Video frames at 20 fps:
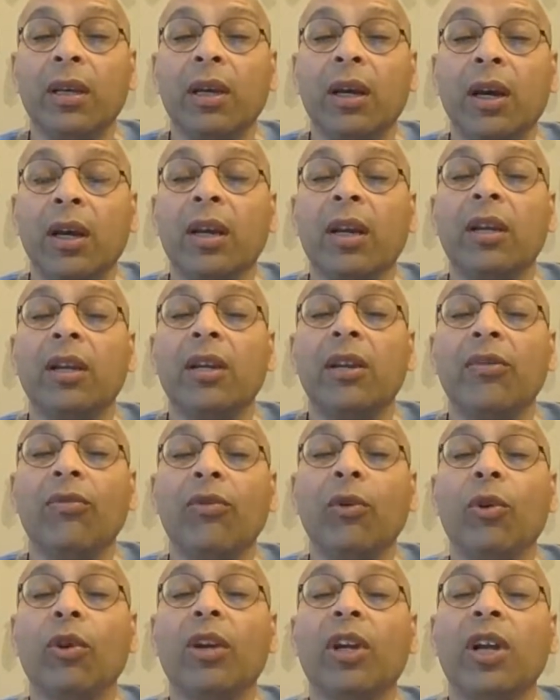Again, if
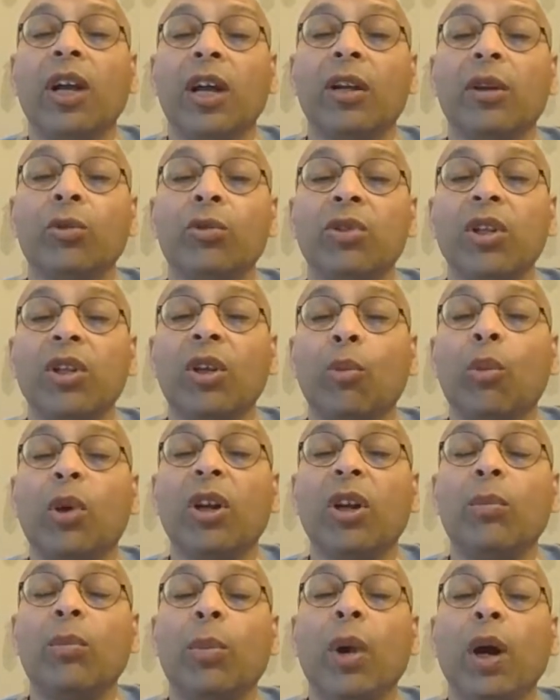you are not losing
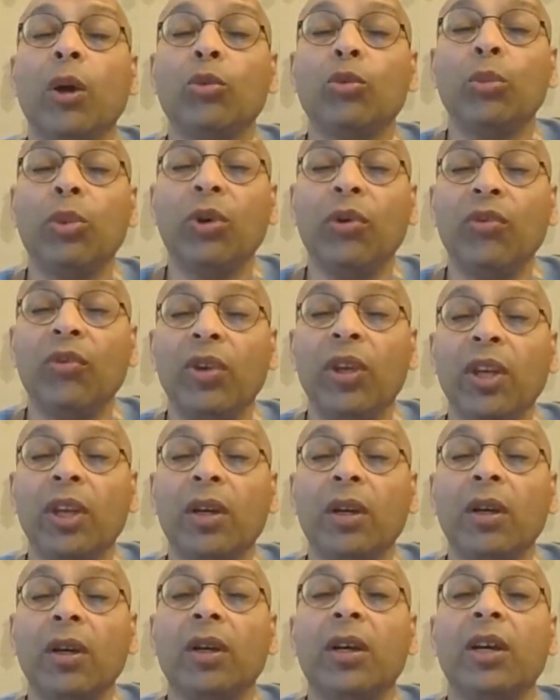1 pound per week,
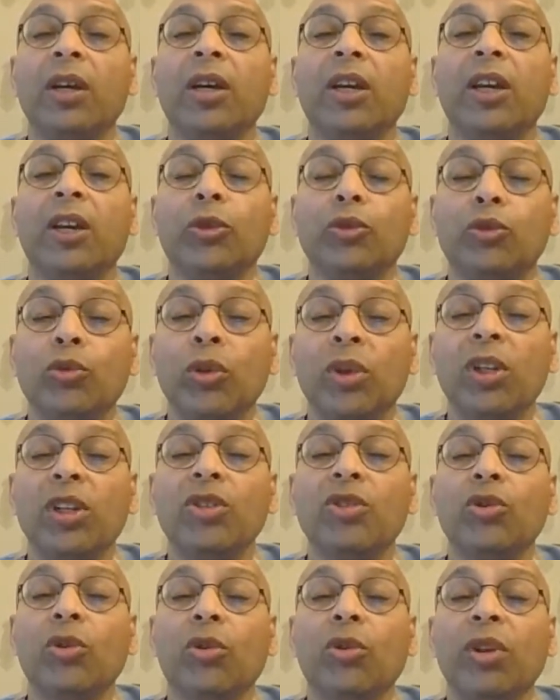
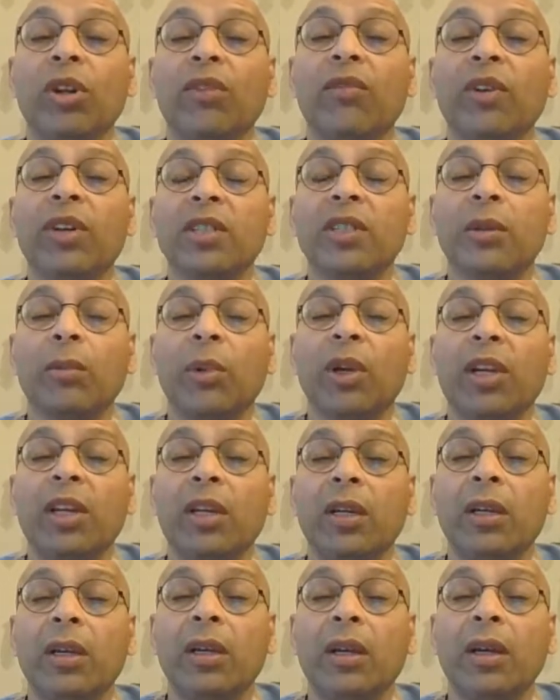increase your green vegetable
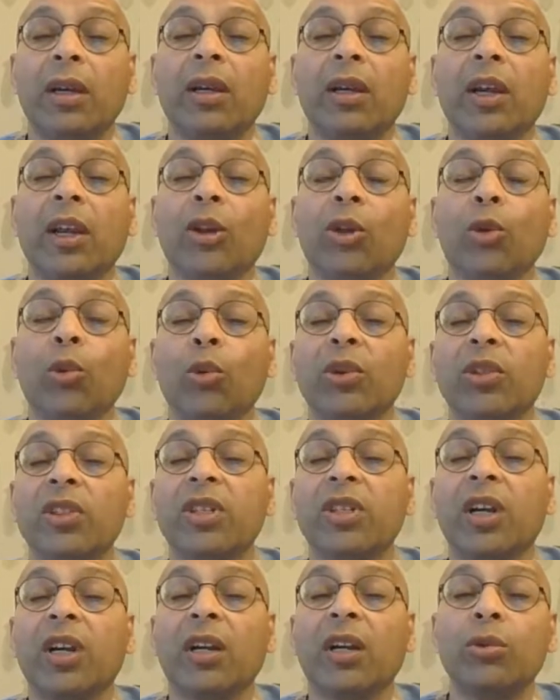intake and you will
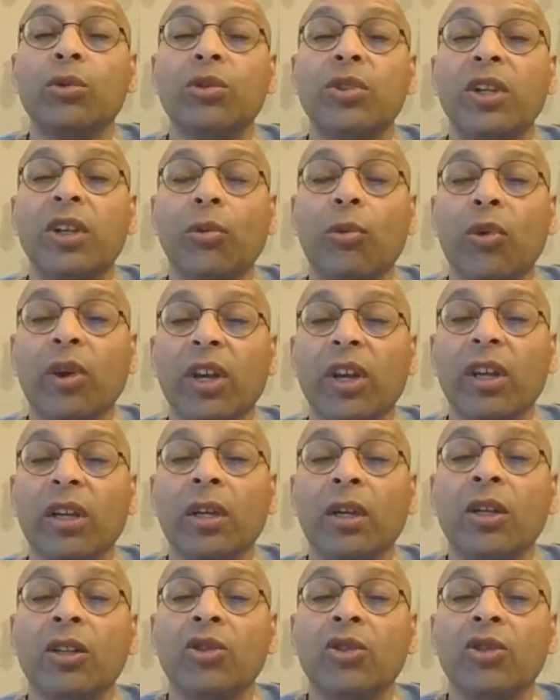start losing weight.